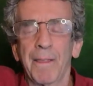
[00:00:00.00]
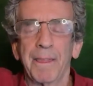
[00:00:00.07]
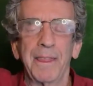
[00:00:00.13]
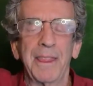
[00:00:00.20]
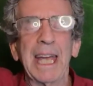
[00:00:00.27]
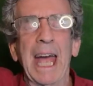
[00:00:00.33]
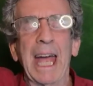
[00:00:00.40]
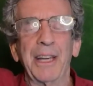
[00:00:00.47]

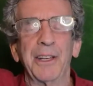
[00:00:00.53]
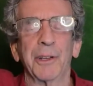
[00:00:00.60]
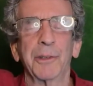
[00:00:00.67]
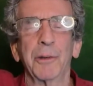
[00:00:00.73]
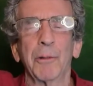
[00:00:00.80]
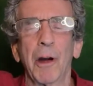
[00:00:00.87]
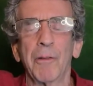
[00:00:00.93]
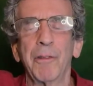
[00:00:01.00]
the angels,
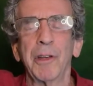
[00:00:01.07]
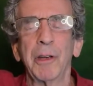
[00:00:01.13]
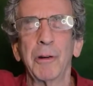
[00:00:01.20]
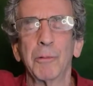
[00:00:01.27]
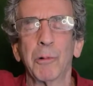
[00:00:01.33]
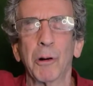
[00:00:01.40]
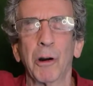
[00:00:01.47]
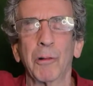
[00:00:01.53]
whoever you
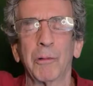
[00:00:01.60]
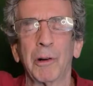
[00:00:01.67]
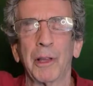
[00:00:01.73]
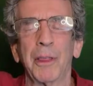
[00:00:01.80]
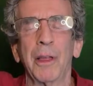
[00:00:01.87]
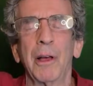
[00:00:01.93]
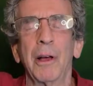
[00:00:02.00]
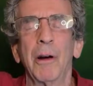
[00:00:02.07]
work
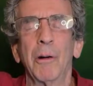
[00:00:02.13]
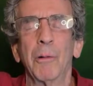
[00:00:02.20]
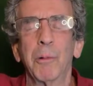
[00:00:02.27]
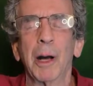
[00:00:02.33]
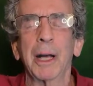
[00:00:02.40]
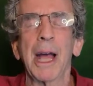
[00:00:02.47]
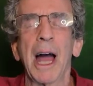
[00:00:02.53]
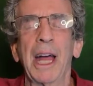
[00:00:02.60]
with,
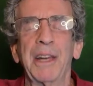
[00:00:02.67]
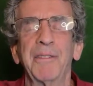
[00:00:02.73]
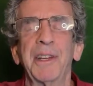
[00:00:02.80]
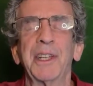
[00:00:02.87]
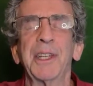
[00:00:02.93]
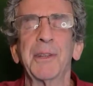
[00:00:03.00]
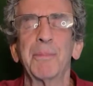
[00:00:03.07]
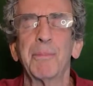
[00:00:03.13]
what kind of
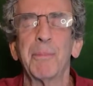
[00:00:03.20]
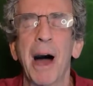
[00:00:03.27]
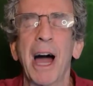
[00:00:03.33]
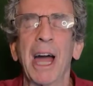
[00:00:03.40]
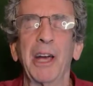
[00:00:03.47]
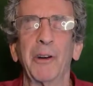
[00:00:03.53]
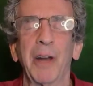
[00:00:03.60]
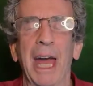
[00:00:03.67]

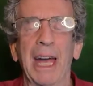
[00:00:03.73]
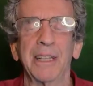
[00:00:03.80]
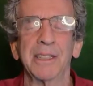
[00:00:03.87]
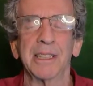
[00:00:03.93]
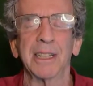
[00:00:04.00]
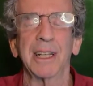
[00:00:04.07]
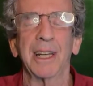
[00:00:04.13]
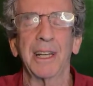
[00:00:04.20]
inspired
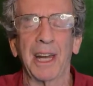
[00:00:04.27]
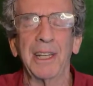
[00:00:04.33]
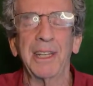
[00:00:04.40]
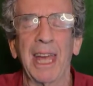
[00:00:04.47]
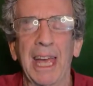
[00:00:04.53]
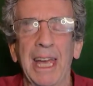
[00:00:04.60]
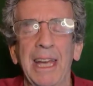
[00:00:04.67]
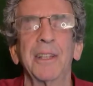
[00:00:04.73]
action can I
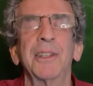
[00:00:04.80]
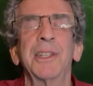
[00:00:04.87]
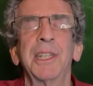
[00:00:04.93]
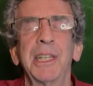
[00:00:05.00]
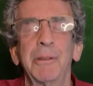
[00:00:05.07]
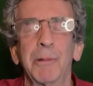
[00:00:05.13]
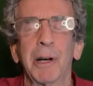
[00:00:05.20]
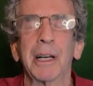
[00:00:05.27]
take, and
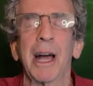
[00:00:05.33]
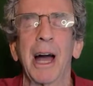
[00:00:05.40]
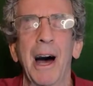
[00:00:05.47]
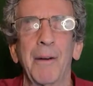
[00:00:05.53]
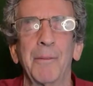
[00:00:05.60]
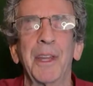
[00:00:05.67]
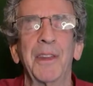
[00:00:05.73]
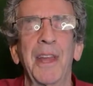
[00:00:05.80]
see what
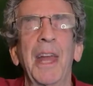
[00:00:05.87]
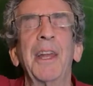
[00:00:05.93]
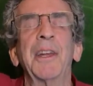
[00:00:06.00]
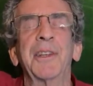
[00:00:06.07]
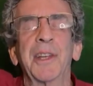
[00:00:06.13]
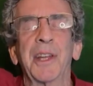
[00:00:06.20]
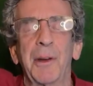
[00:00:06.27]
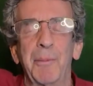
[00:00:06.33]
comes. And then
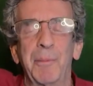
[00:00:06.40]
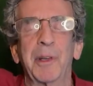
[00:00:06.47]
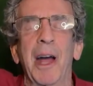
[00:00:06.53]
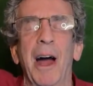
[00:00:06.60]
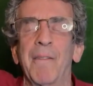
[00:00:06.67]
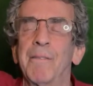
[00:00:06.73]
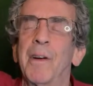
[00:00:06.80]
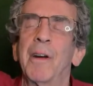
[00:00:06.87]
it's going to
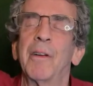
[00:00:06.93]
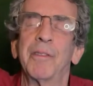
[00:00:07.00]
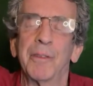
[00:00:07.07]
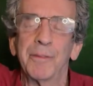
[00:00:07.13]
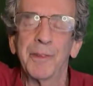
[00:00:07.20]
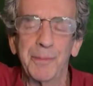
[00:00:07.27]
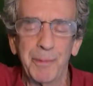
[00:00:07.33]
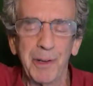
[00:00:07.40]
become
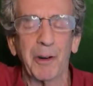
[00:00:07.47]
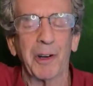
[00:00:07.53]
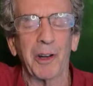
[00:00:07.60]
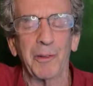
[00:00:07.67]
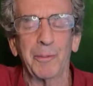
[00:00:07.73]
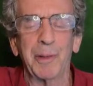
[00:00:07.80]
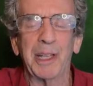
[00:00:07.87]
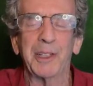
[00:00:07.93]
from spirit.
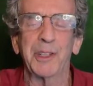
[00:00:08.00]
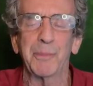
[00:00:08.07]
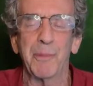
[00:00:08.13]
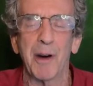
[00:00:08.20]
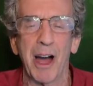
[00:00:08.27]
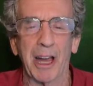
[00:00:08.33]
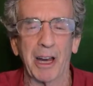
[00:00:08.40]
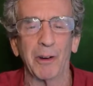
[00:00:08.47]
It'll be
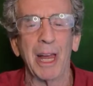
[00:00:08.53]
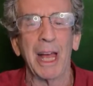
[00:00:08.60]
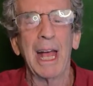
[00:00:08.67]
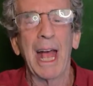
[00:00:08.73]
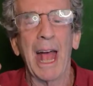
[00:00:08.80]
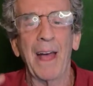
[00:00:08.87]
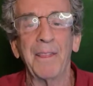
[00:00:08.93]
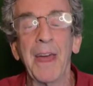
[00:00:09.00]
inspired.
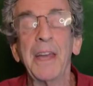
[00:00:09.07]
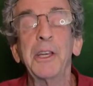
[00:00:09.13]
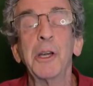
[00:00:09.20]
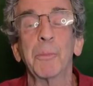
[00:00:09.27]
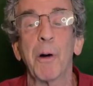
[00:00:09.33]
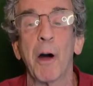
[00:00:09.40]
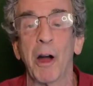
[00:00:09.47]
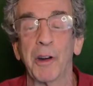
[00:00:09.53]
And then you're
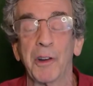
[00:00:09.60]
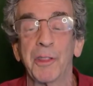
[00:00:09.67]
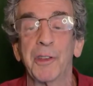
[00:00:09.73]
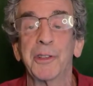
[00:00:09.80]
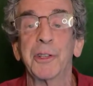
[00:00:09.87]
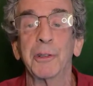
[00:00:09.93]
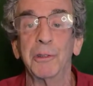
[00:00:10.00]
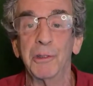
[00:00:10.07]
part of the
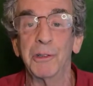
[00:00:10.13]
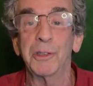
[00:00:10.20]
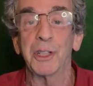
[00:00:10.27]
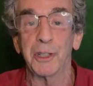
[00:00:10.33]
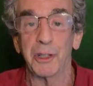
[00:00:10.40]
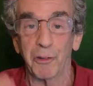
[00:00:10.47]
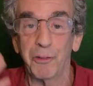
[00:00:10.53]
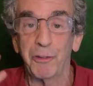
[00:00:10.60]

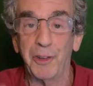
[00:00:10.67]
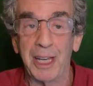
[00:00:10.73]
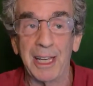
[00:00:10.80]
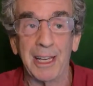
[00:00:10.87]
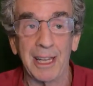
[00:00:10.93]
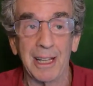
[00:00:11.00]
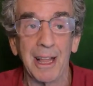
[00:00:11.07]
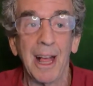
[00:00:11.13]
solution. You're
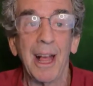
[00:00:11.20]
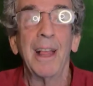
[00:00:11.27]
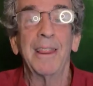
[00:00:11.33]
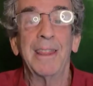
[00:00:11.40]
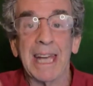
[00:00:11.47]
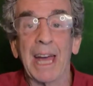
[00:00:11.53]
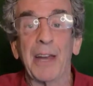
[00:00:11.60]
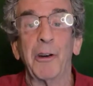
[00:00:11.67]
feeding
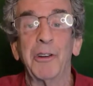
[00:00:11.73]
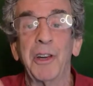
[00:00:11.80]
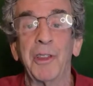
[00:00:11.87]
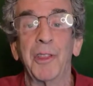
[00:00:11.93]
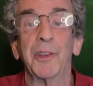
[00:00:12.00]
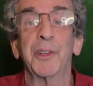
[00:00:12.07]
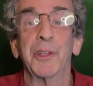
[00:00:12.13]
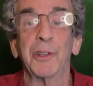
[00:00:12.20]
the energy of
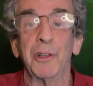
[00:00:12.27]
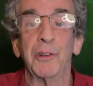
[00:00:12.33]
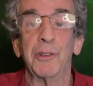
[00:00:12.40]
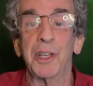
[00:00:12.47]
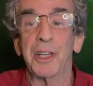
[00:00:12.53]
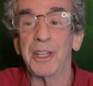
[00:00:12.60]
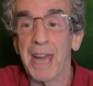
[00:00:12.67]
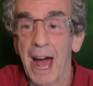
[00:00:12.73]
the
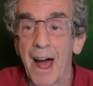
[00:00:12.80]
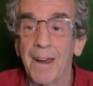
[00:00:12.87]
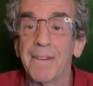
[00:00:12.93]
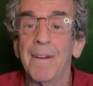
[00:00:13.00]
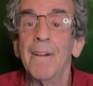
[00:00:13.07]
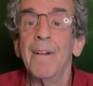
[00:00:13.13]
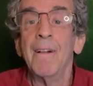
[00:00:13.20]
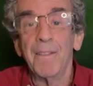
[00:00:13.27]
solution, not
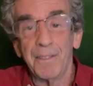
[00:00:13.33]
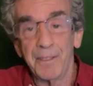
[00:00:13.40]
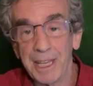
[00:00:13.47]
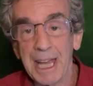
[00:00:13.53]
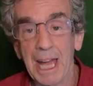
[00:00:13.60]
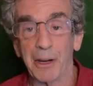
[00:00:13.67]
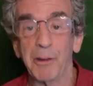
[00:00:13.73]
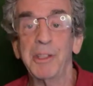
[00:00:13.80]

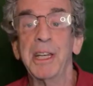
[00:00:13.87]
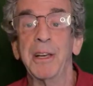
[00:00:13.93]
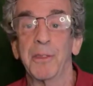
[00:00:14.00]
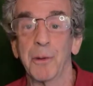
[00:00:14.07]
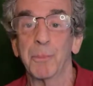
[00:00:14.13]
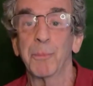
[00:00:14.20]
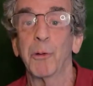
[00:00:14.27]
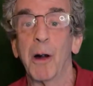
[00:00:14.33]
the energy of
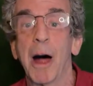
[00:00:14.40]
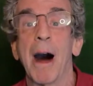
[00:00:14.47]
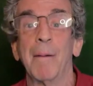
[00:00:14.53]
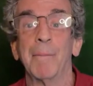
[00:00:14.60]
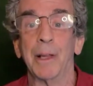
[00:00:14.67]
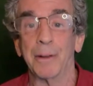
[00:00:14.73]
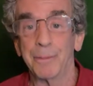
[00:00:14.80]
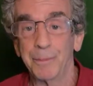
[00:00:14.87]
the
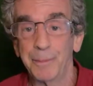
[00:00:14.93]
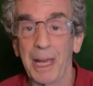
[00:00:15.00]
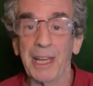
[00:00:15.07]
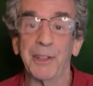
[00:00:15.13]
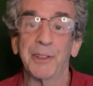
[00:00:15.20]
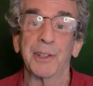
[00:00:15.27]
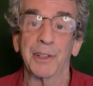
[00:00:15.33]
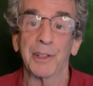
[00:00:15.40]
problem,
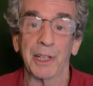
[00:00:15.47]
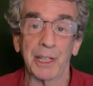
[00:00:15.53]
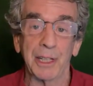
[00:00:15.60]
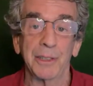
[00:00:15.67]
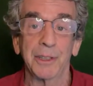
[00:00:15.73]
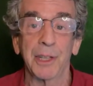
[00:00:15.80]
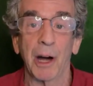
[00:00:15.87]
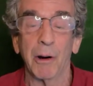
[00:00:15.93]
basically.
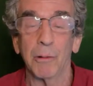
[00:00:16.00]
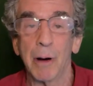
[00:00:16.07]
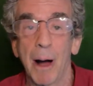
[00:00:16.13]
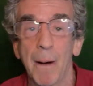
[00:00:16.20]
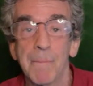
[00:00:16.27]
So,